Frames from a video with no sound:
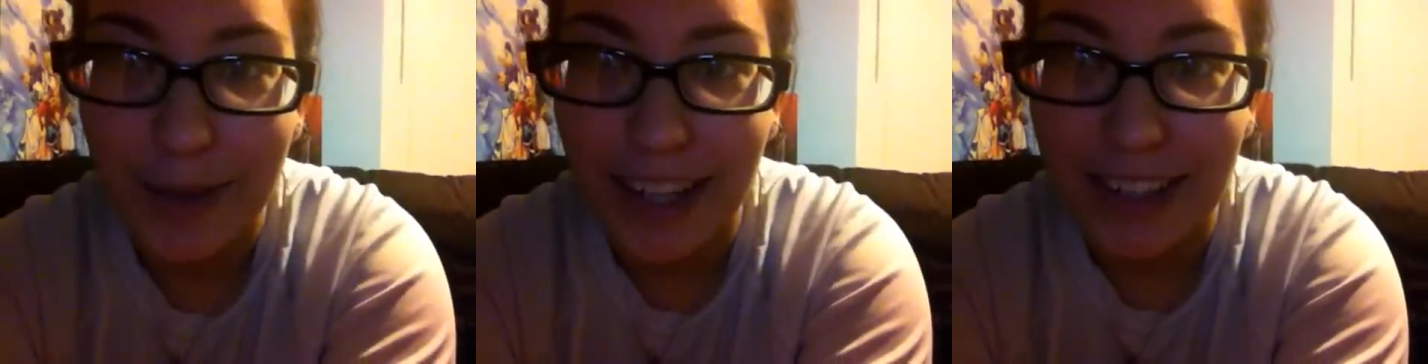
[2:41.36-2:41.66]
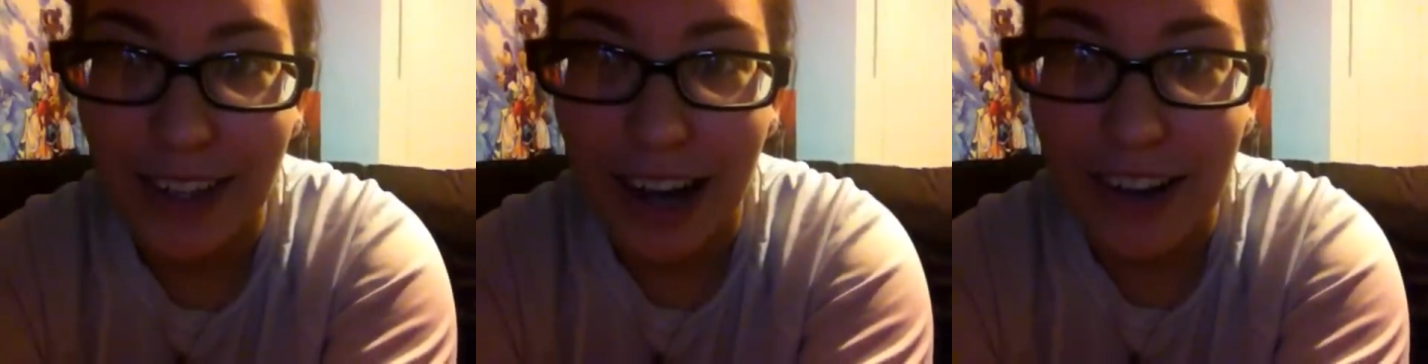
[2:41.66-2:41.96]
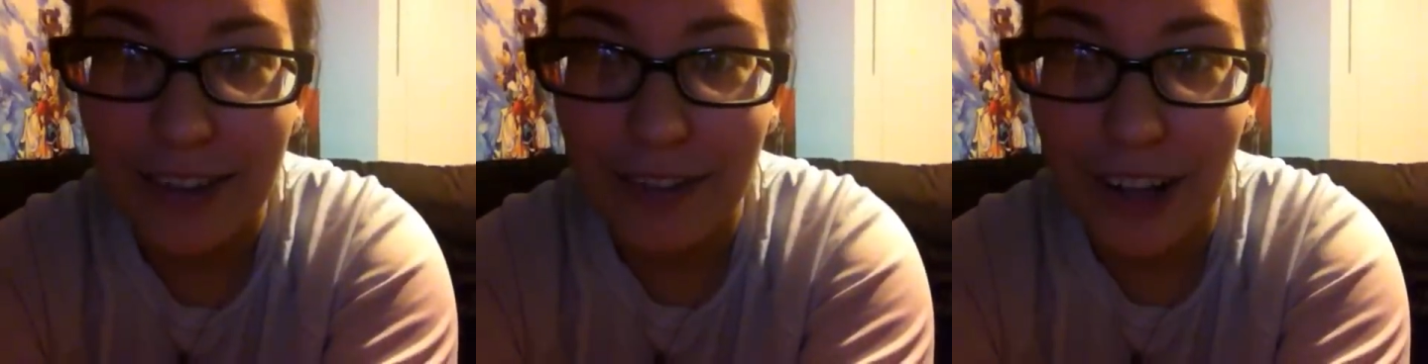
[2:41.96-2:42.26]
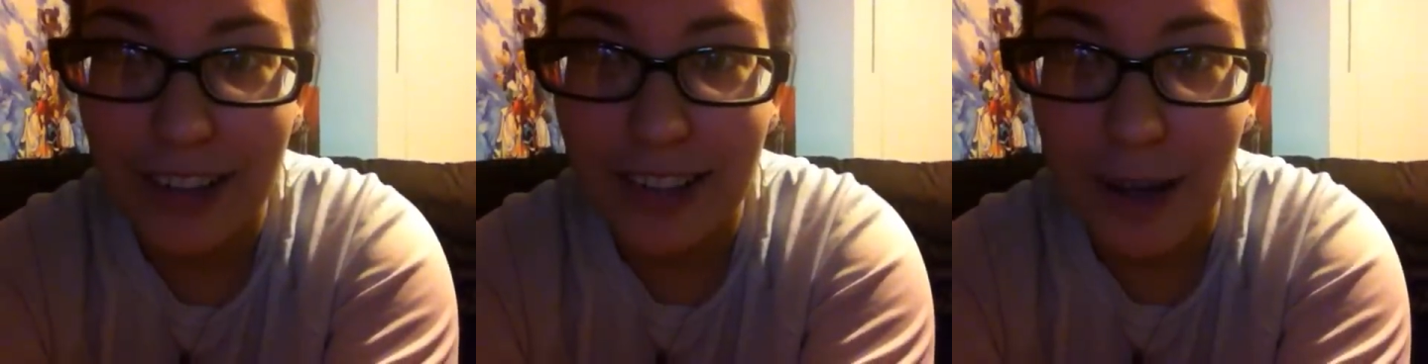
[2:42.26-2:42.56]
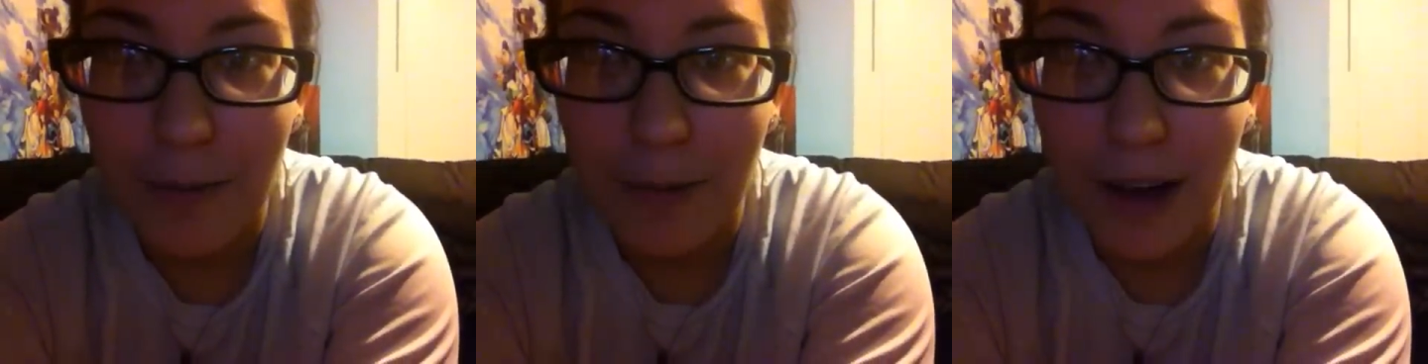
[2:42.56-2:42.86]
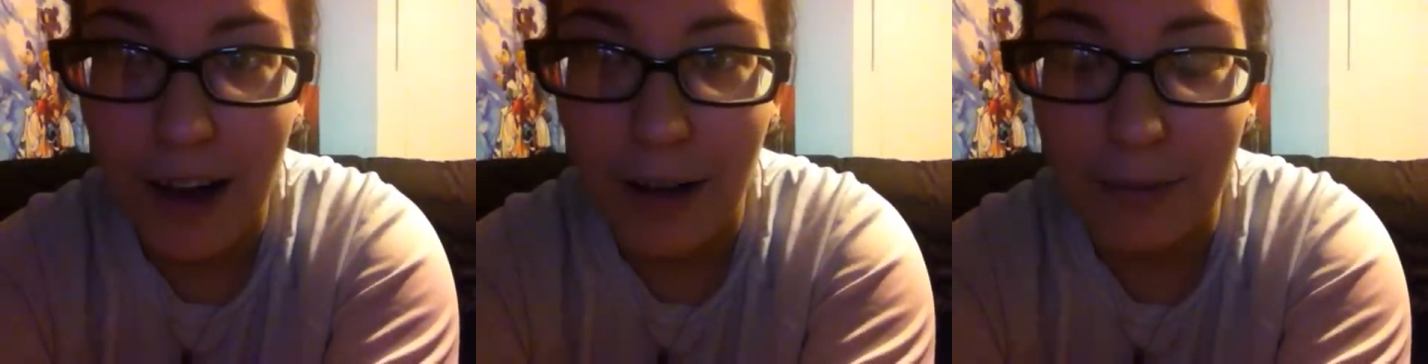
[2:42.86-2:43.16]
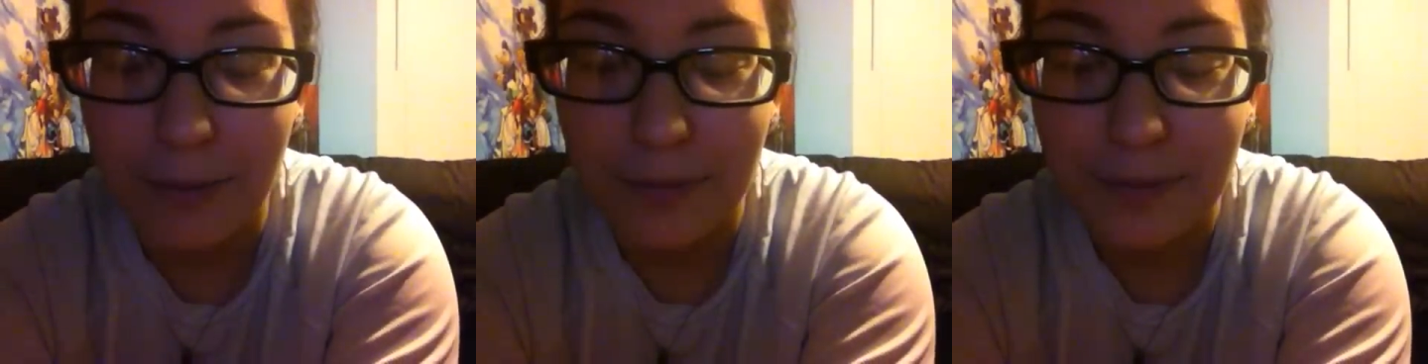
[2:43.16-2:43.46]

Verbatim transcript: yeah, so I'll get vlogs up um,